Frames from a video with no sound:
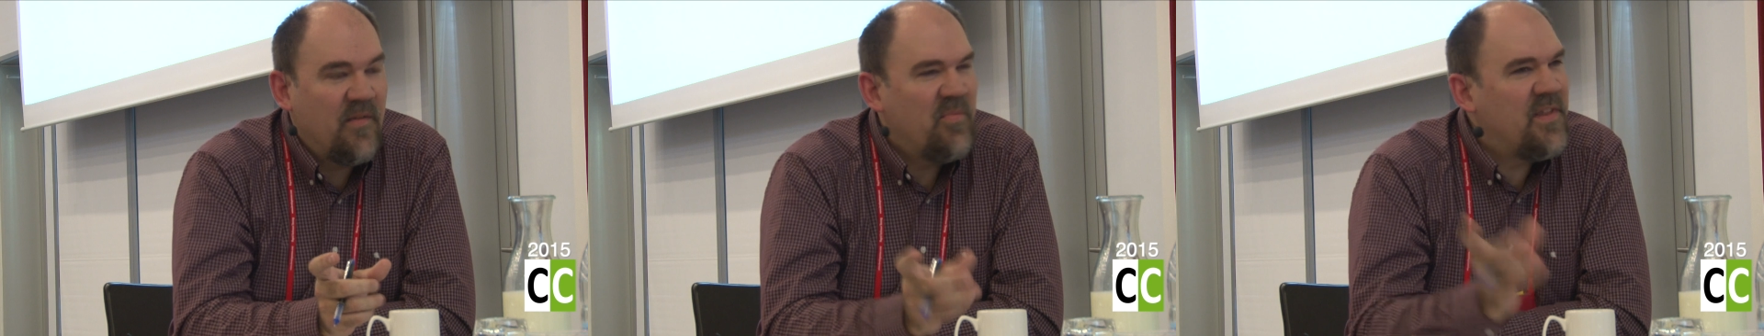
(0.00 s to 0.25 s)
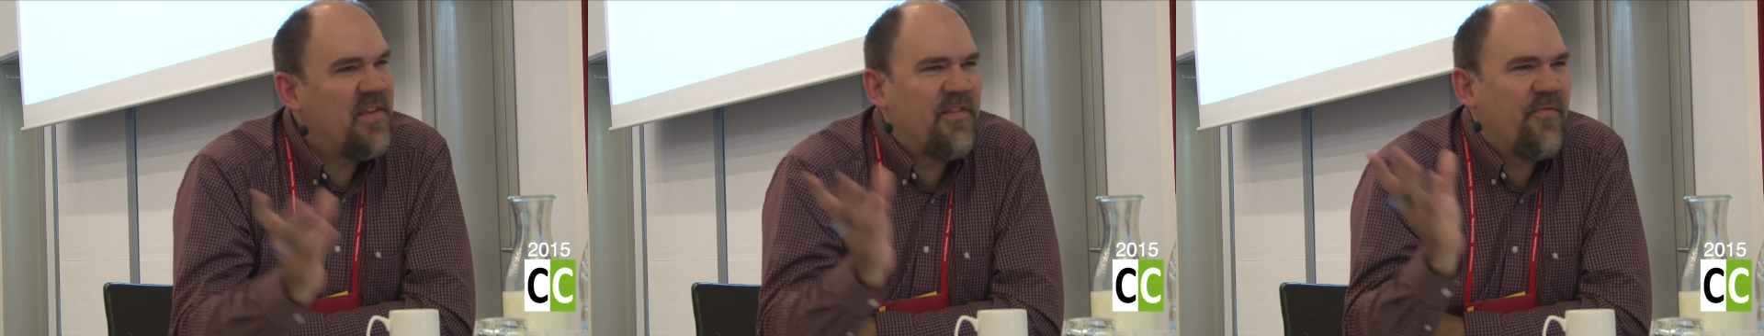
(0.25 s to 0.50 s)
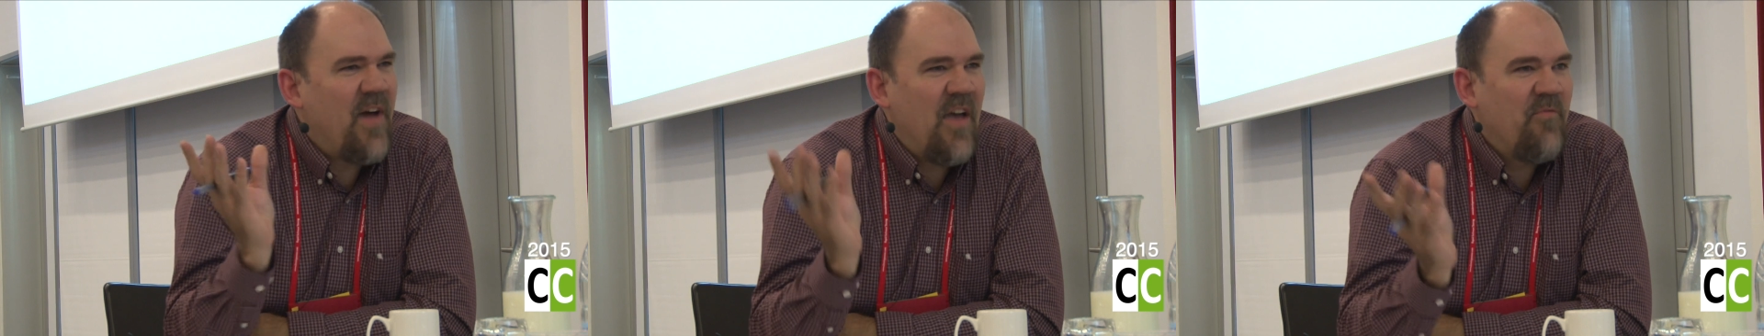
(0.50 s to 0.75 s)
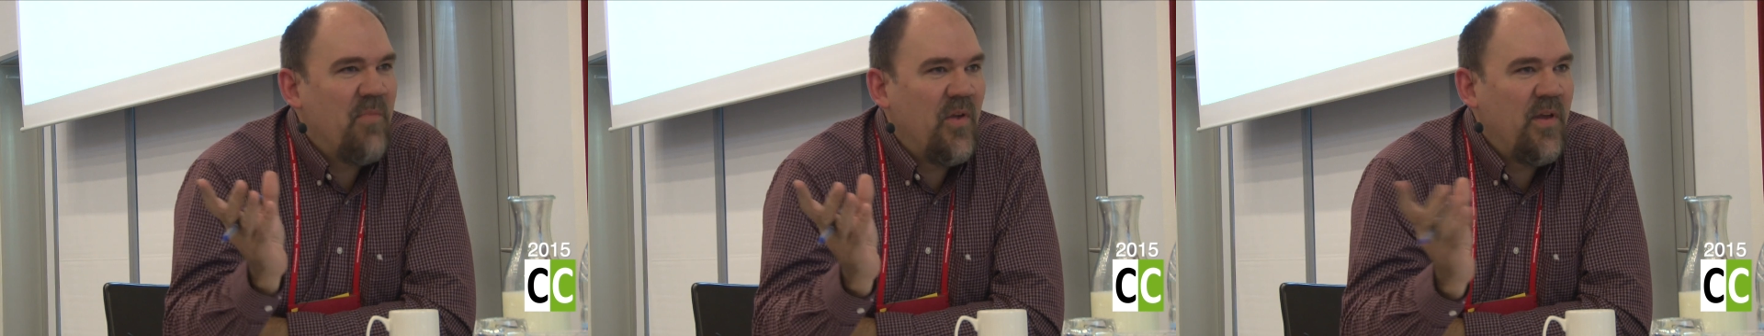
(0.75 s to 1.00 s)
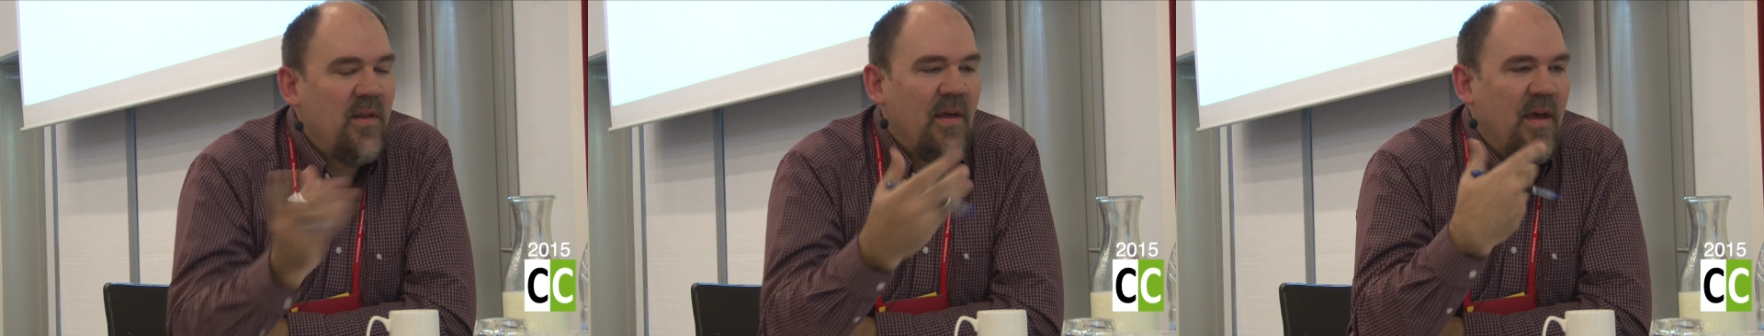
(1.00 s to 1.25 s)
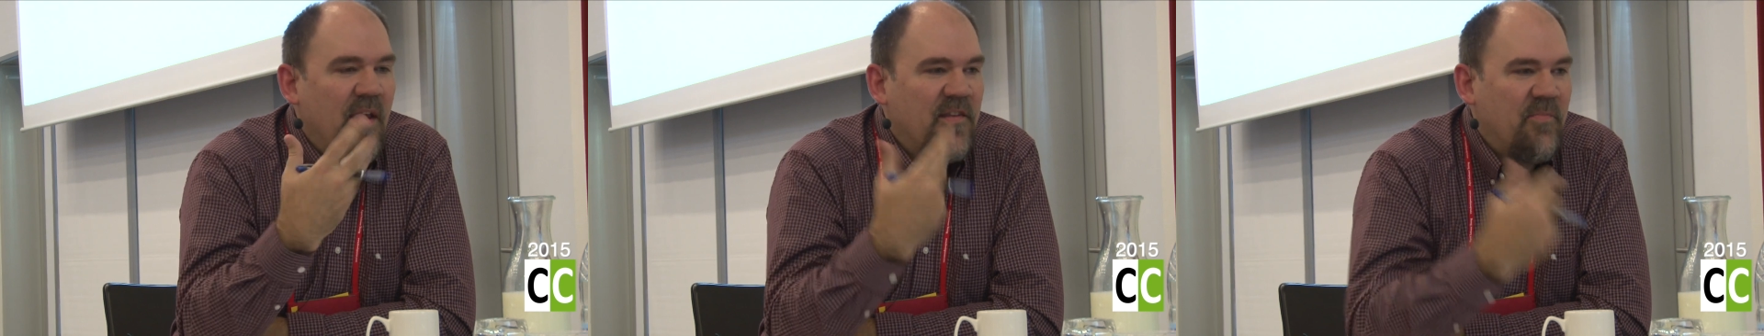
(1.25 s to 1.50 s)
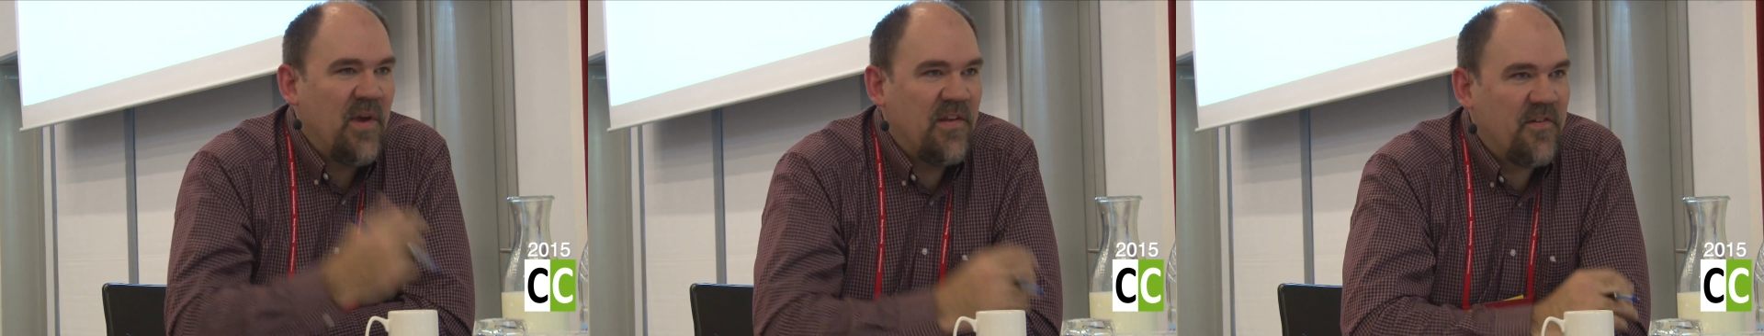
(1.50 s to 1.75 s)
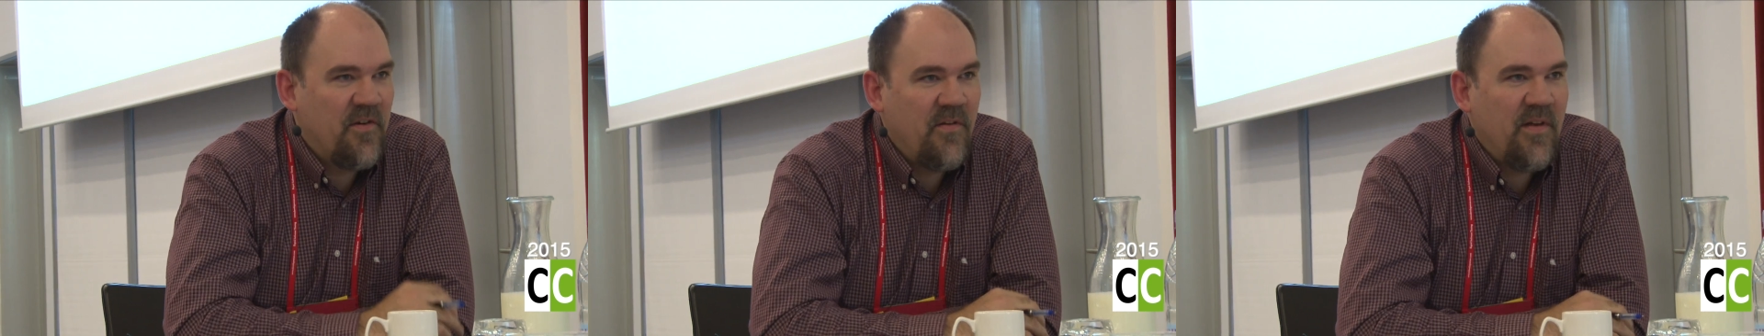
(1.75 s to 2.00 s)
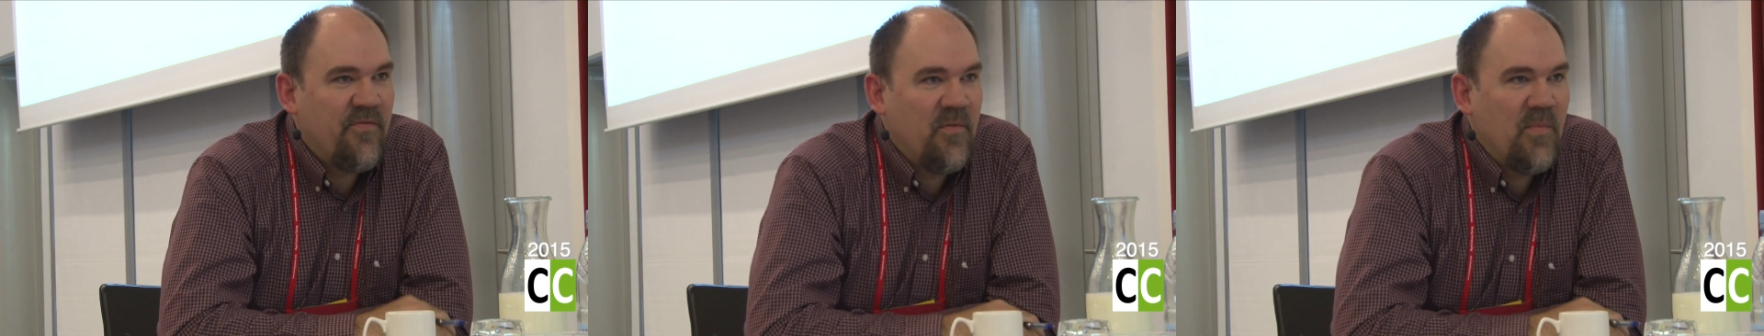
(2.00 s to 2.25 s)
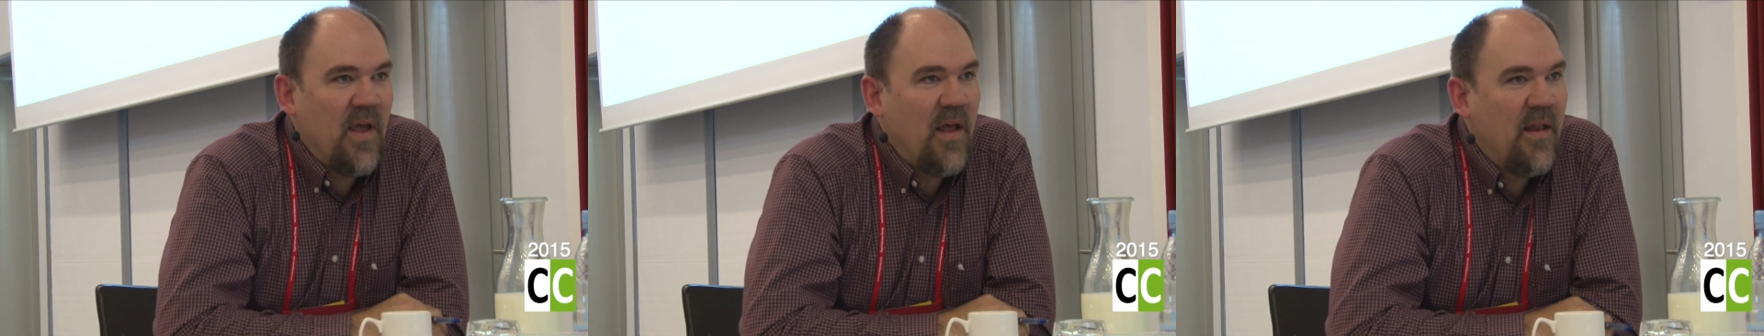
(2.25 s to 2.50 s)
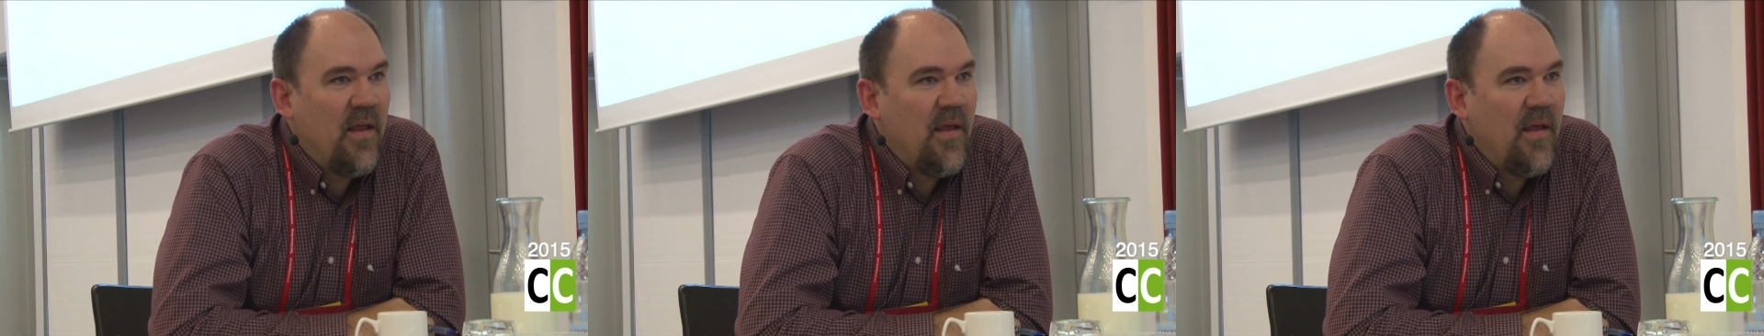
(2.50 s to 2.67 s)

Yeah. But this $5 million, I expect scrutiny from that.